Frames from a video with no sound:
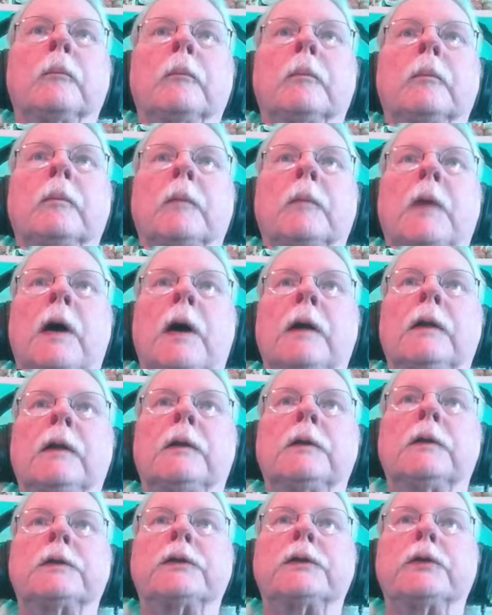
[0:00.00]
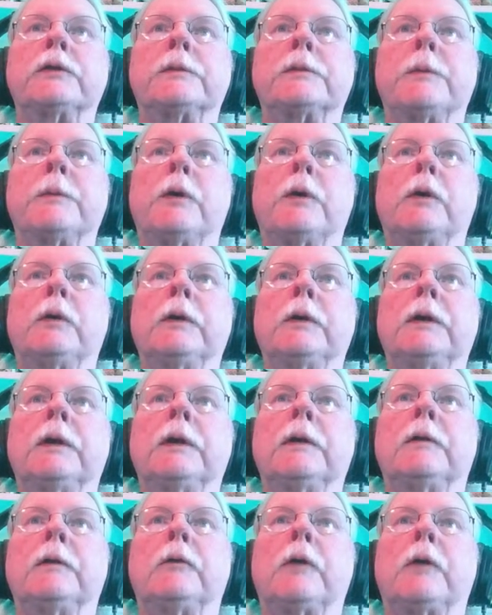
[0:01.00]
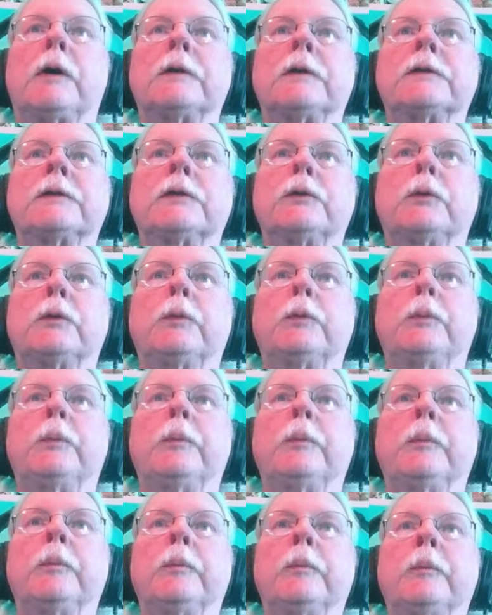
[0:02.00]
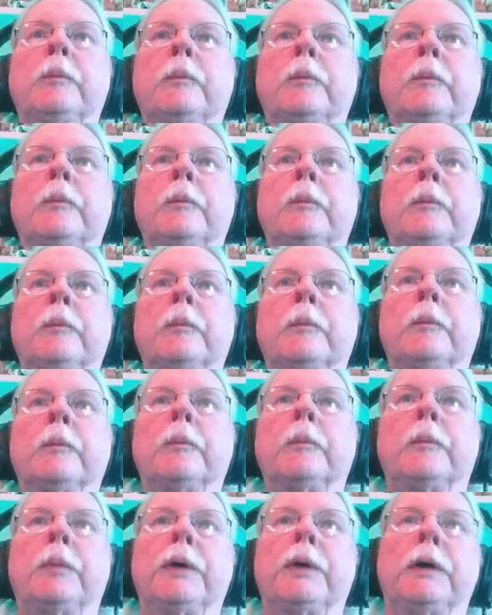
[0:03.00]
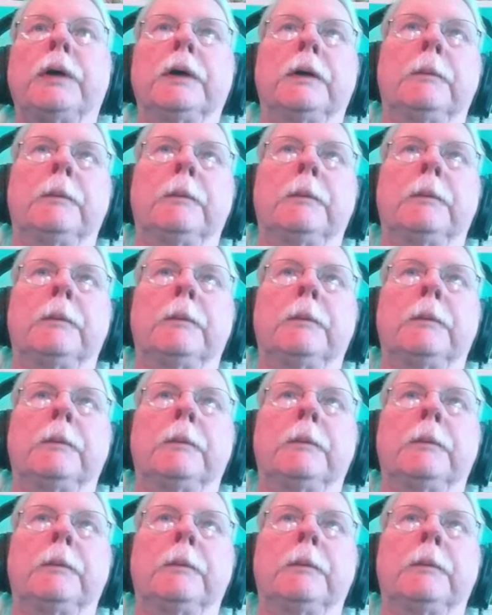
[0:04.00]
God, it looks so small. You draw so big.